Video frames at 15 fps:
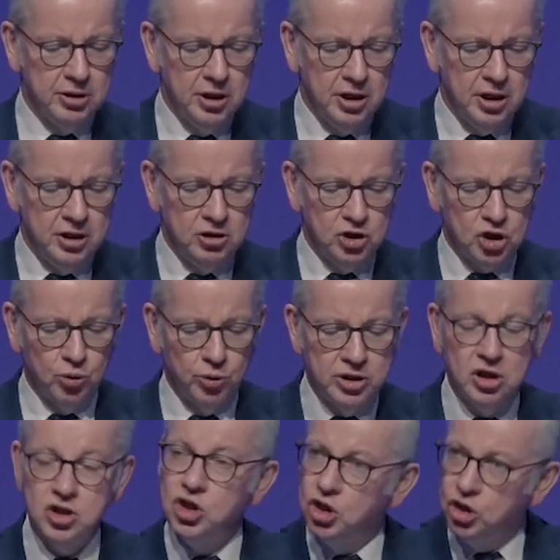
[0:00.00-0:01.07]
in ensuring that
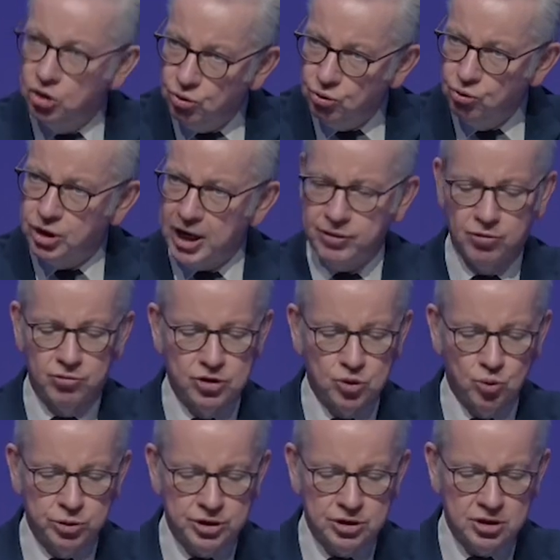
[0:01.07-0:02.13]
you get the
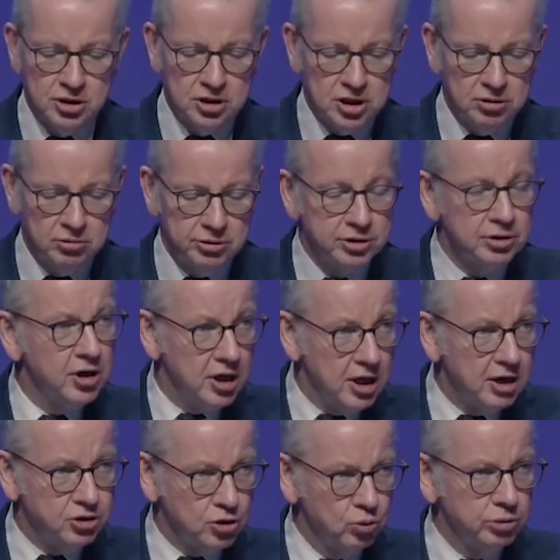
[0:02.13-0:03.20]
resources and the
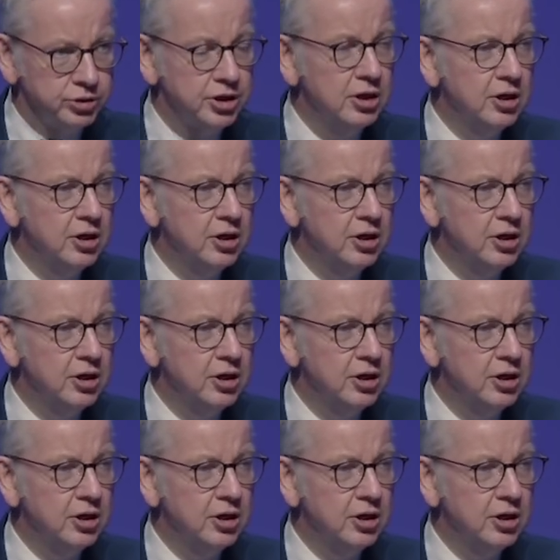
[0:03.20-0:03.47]
tools